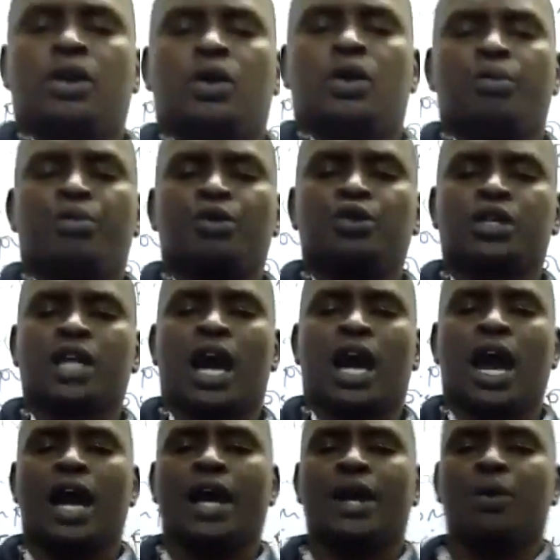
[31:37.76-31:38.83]
Computer
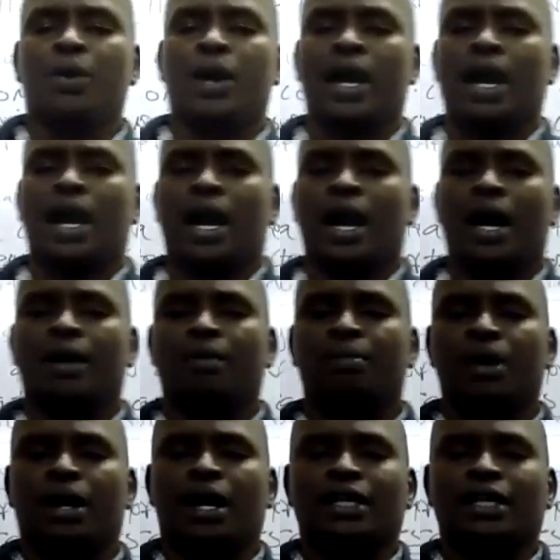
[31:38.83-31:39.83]
hardware can be